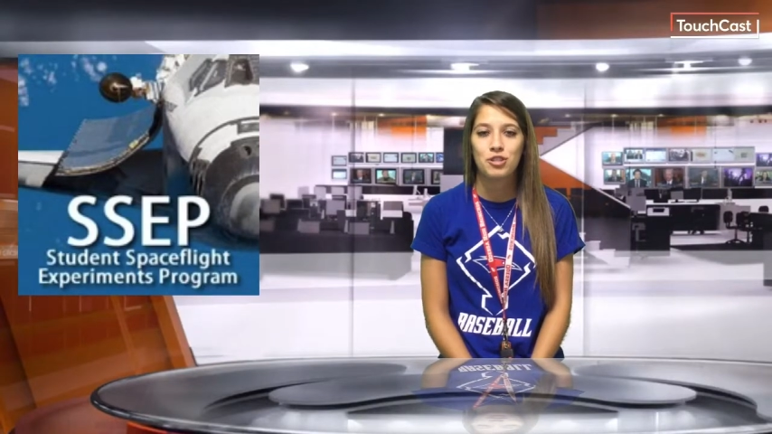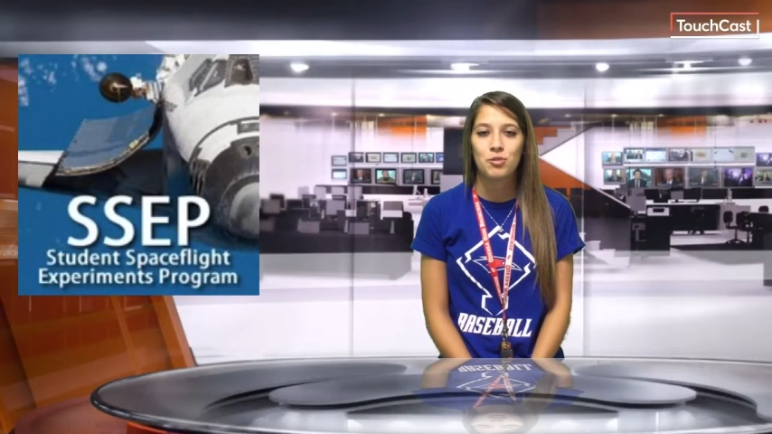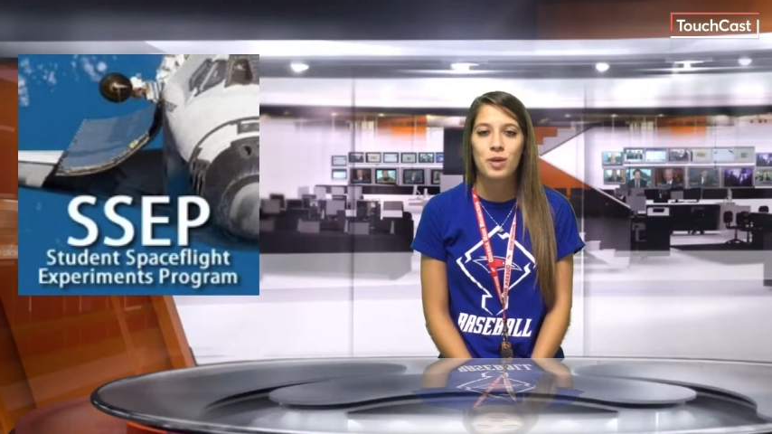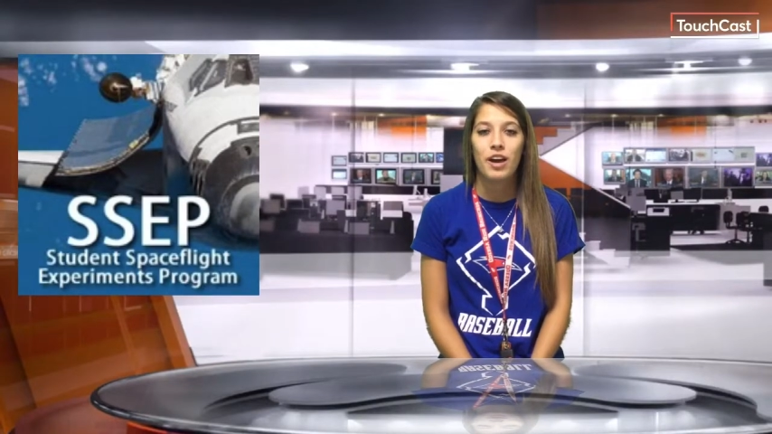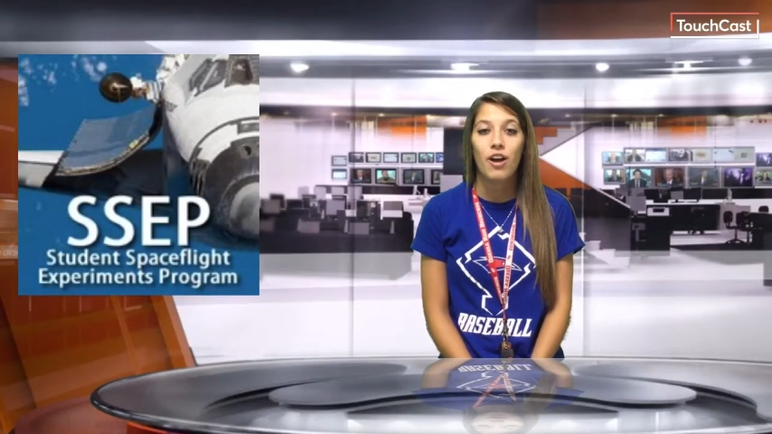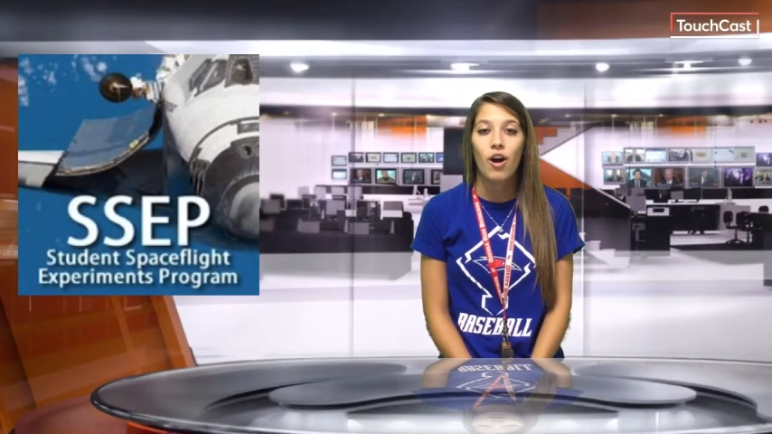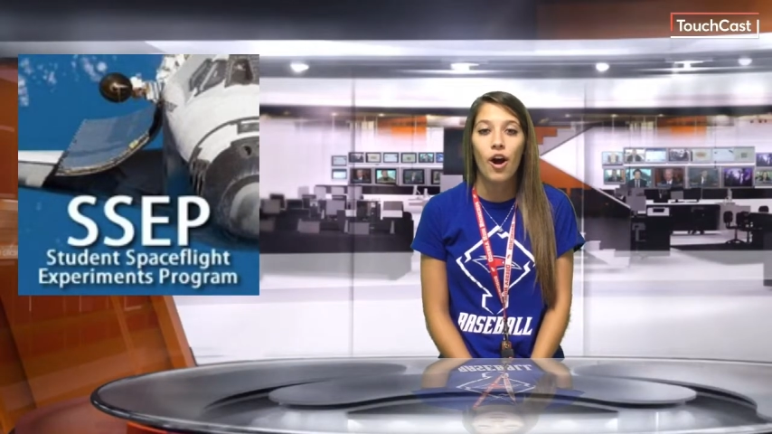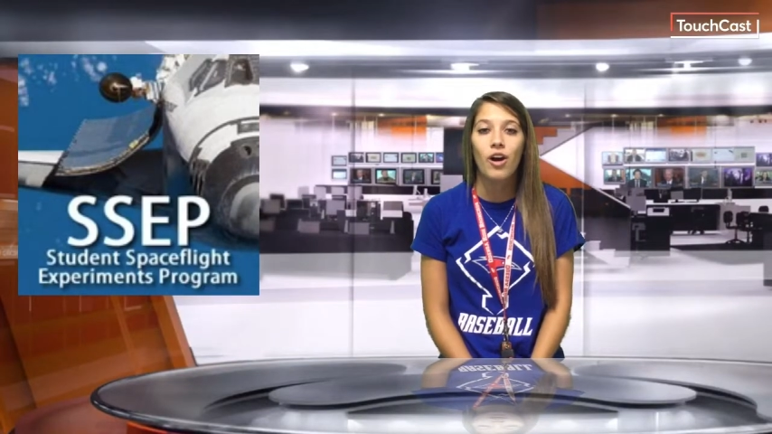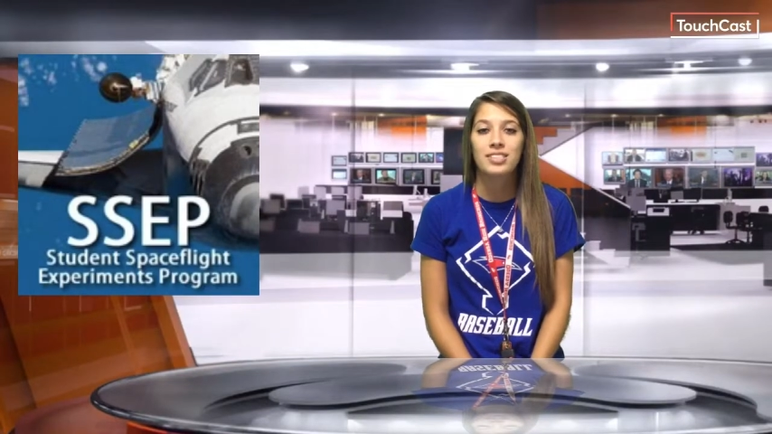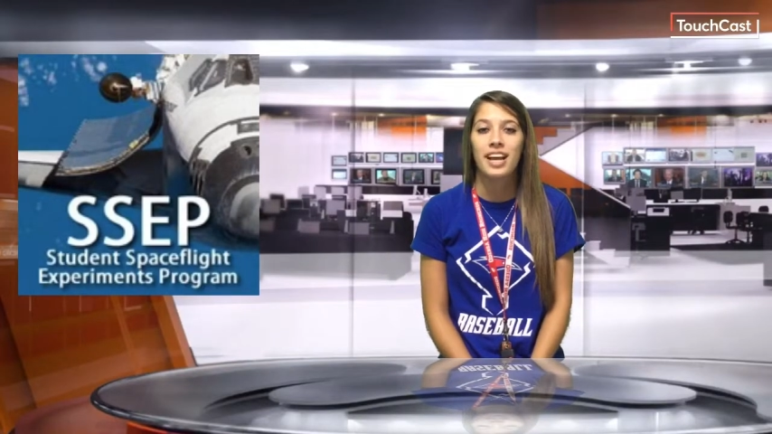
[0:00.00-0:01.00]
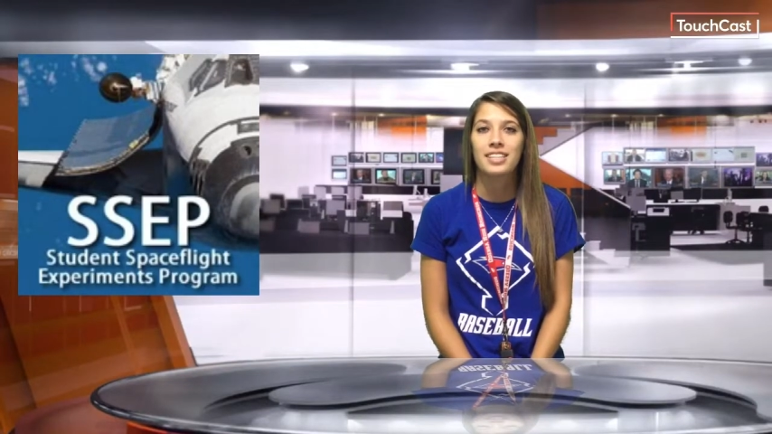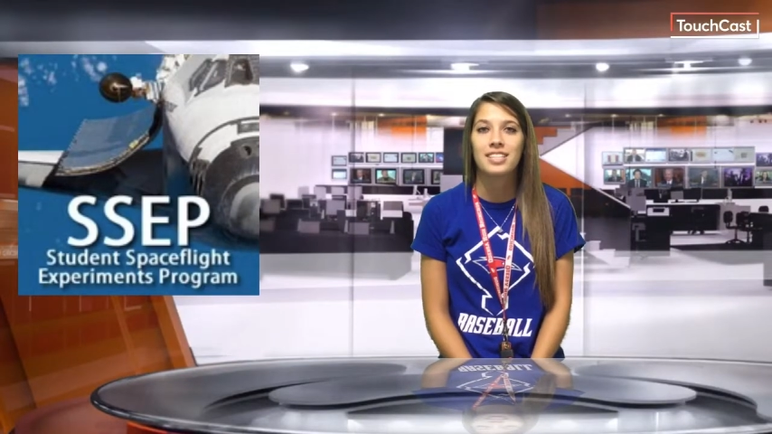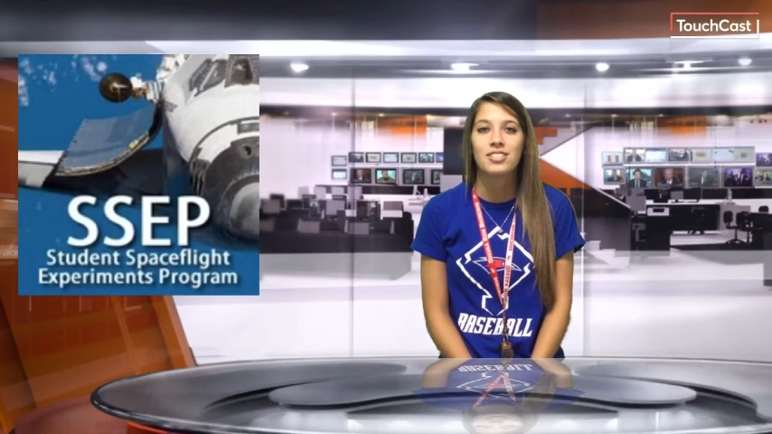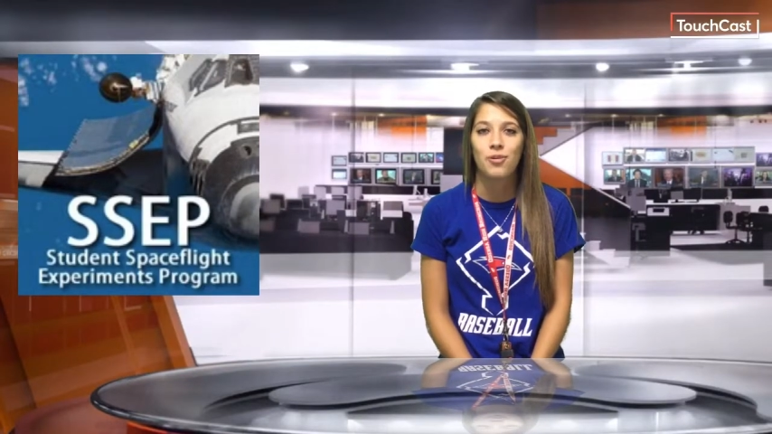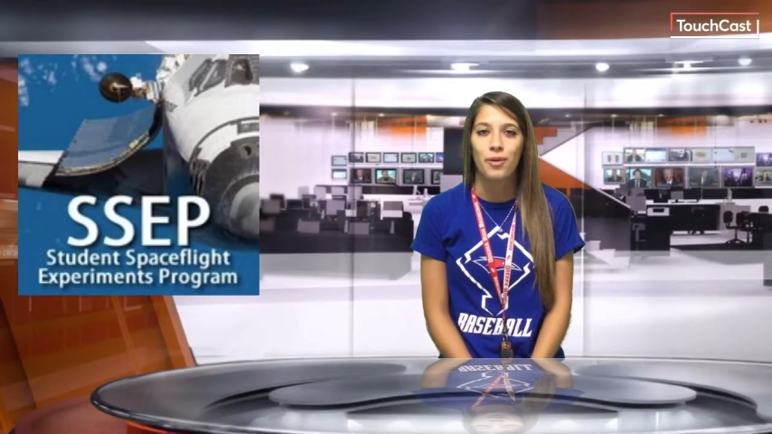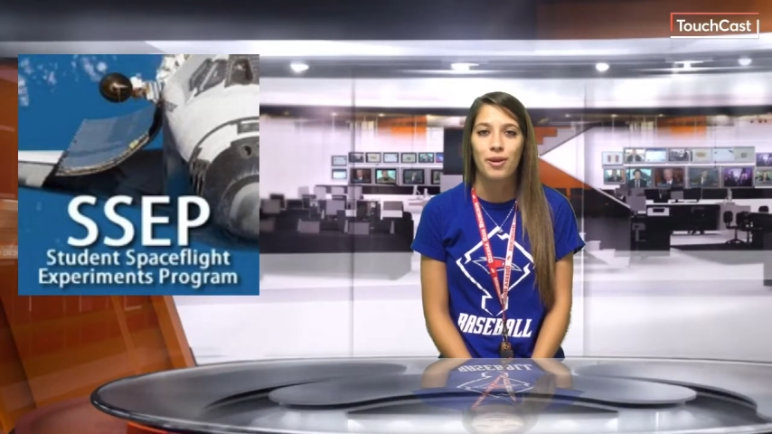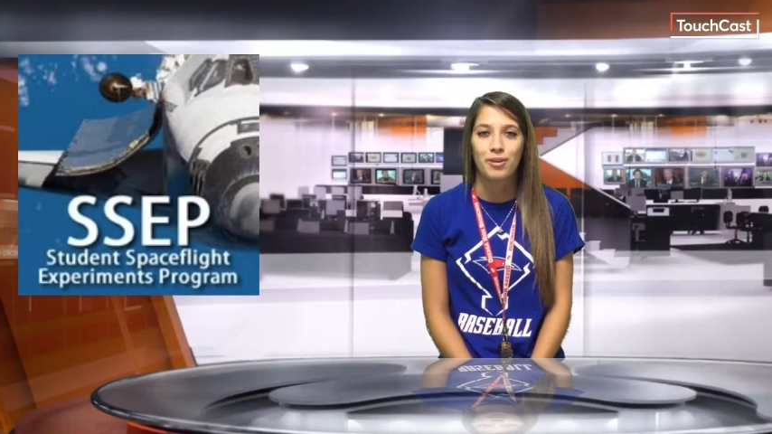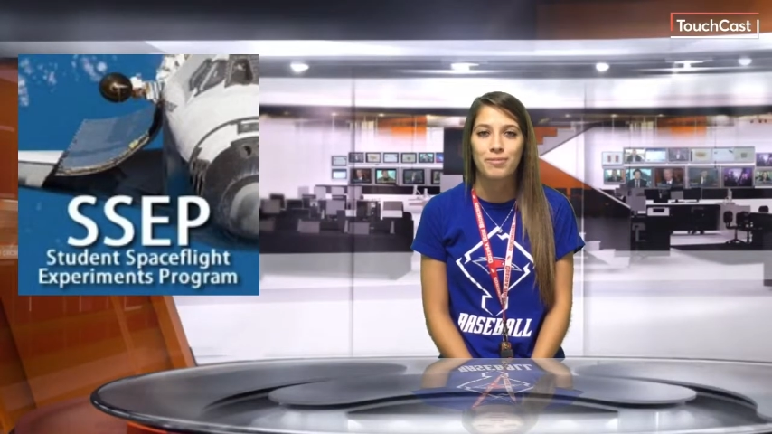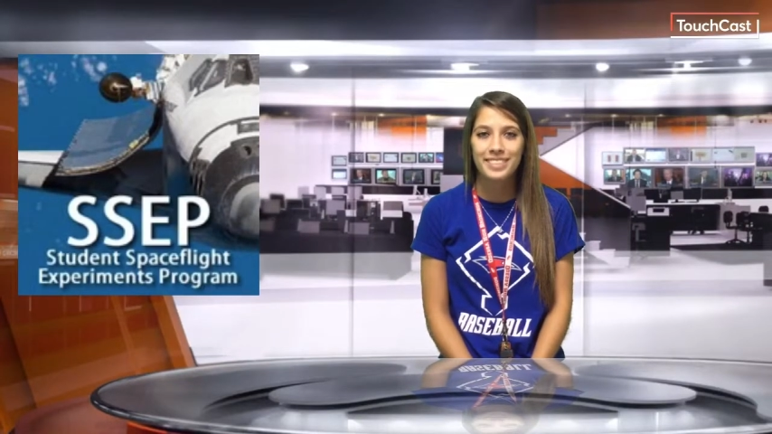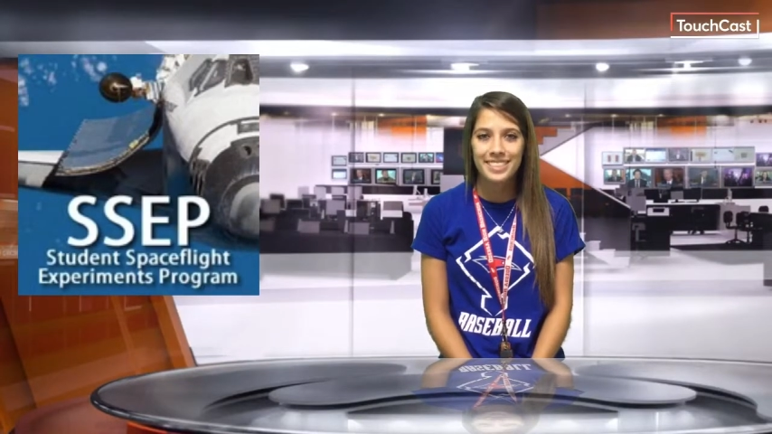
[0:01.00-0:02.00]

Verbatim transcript: Zubia. All scientists are welcome.